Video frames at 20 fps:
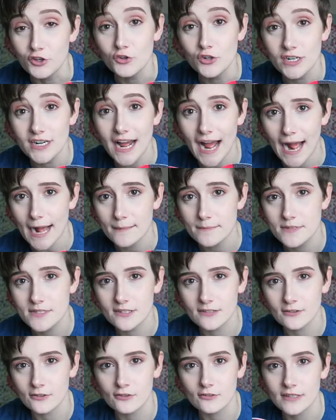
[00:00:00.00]
You could
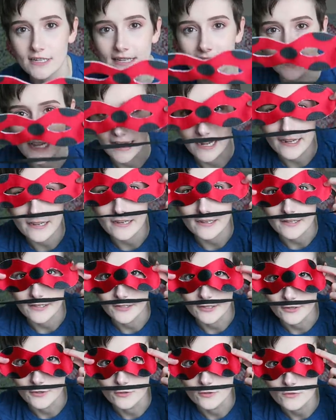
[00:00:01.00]
absolutely like
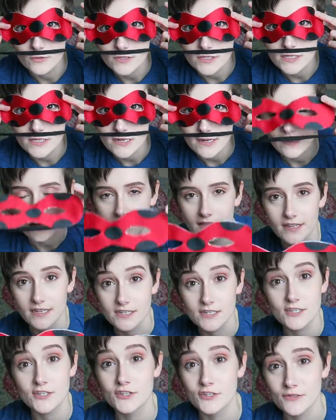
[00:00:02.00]
use
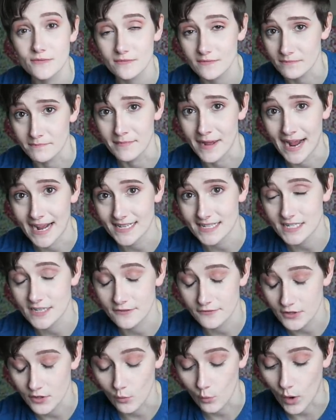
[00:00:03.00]
this mask
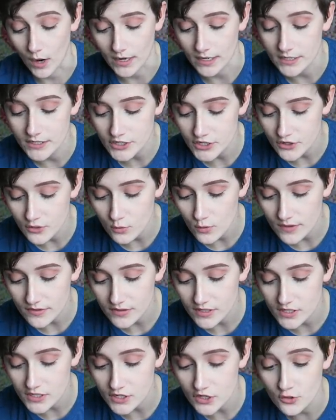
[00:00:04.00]
if you wanted to with
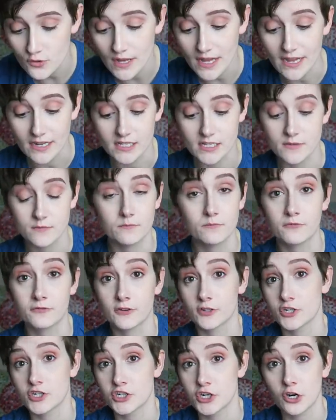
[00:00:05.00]
the suit. It's
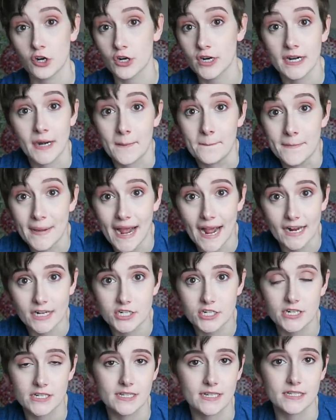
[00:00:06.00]
for sure gonna match
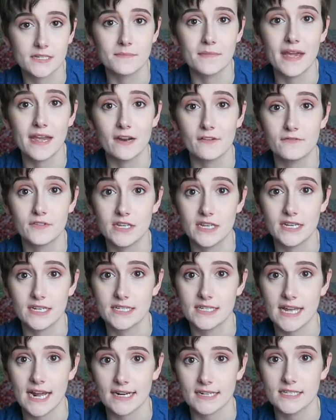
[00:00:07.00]
because it's made of the
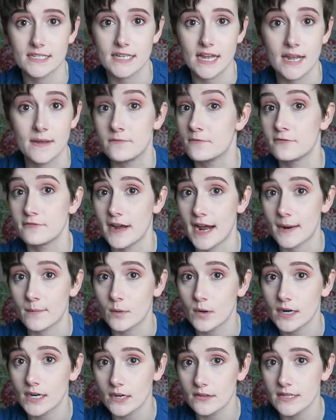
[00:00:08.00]
exact same
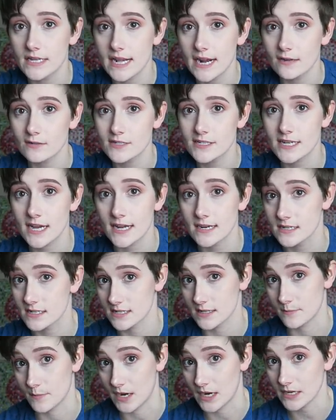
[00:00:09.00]
fabric on the outside as
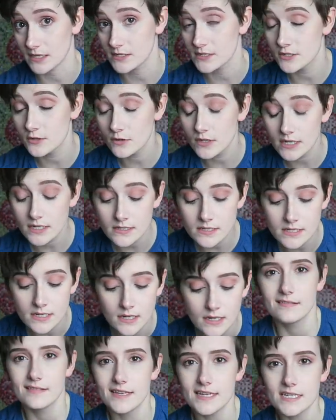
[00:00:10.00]
the bodysuit is.
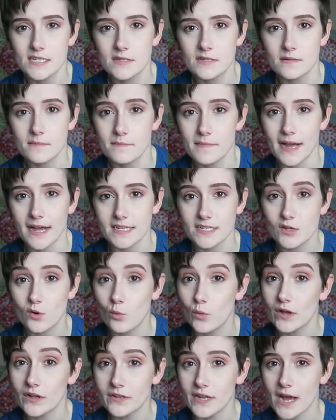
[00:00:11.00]
This mask
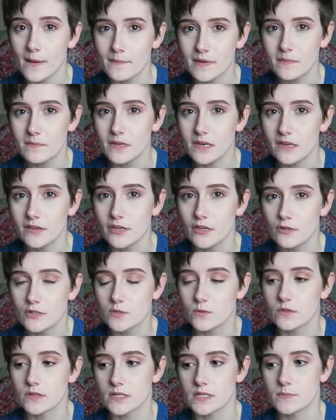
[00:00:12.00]
will not be being
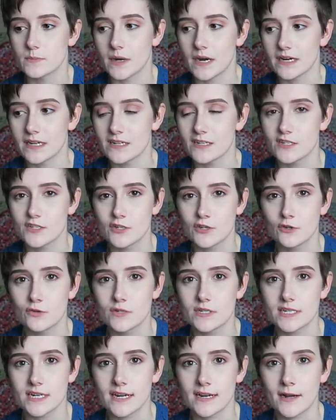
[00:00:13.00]
used with this
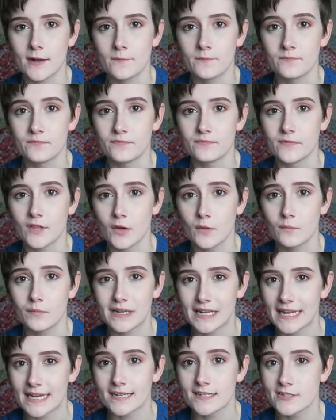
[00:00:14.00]
bodysuit.
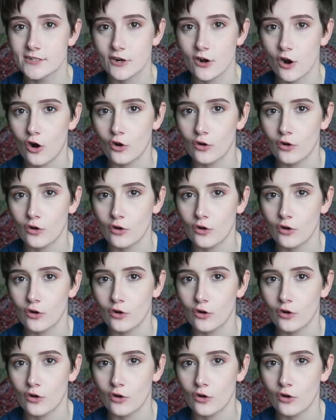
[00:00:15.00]
Plans